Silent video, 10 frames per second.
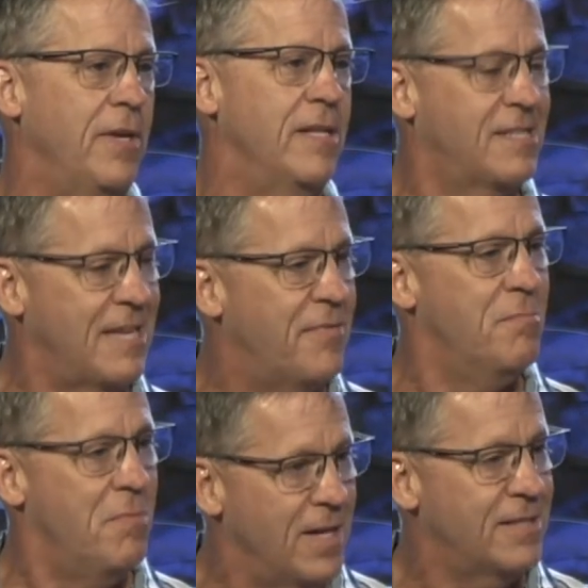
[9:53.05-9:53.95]
in seven
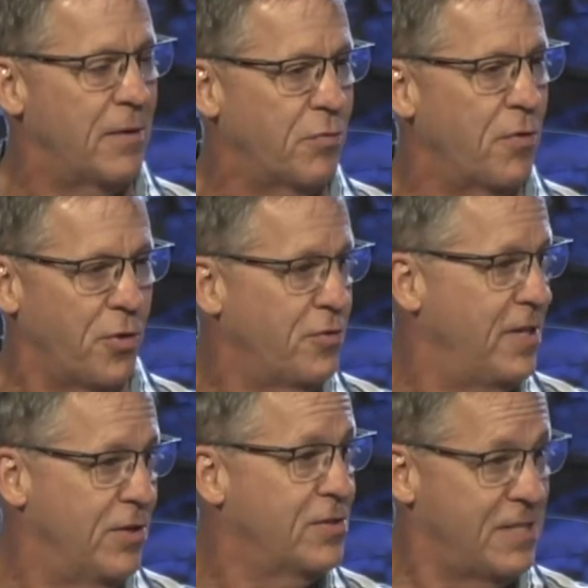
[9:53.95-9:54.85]
months after a
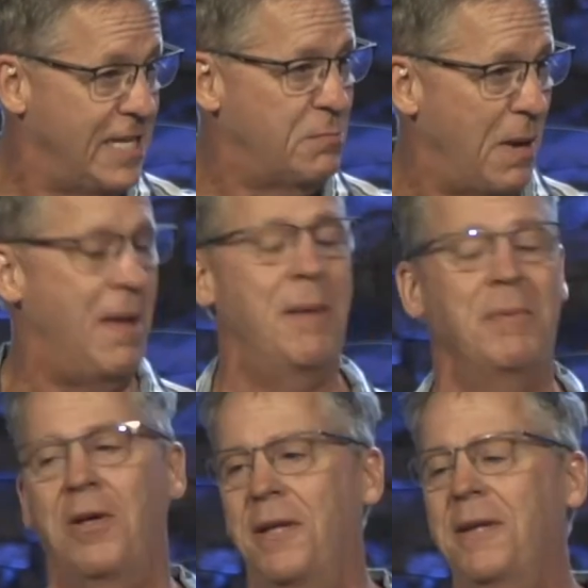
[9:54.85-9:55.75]
13 year siege by
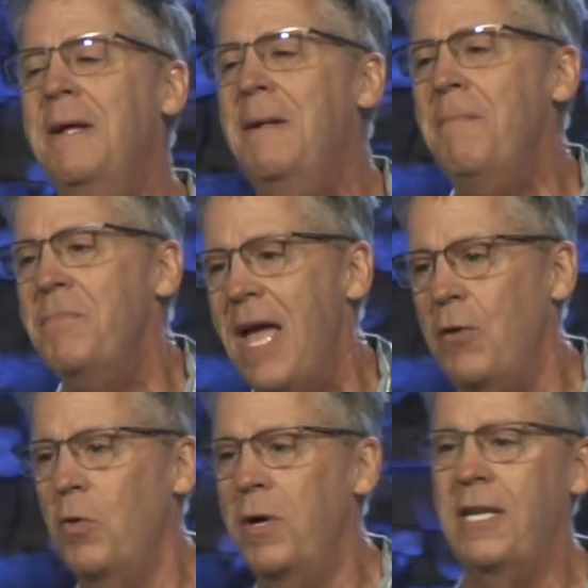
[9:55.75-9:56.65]
Babylon,
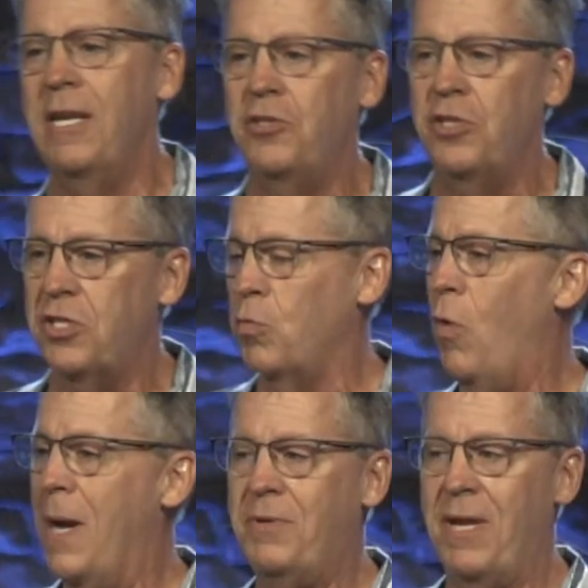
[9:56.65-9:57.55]
and went in and just wiped